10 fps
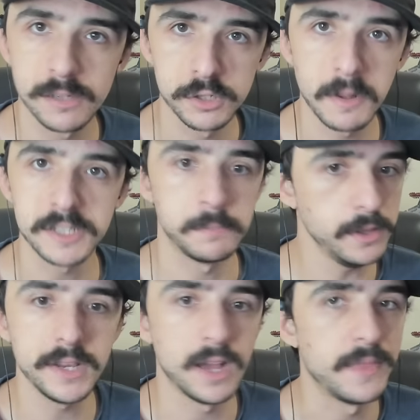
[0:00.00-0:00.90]

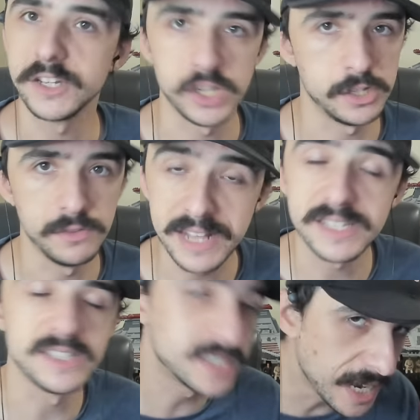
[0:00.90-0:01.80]
responsibility on that shit, dude. That's
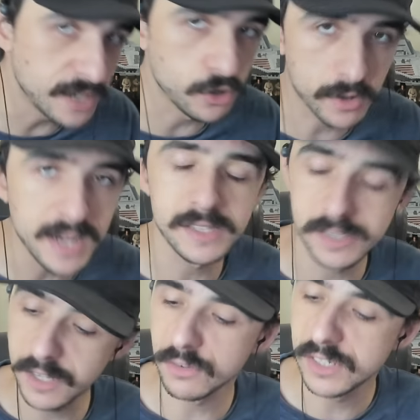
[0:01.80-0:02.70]
insane. Your kid is
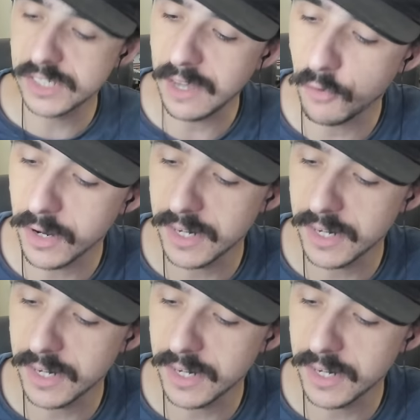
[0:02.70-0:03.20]
literally suffering on a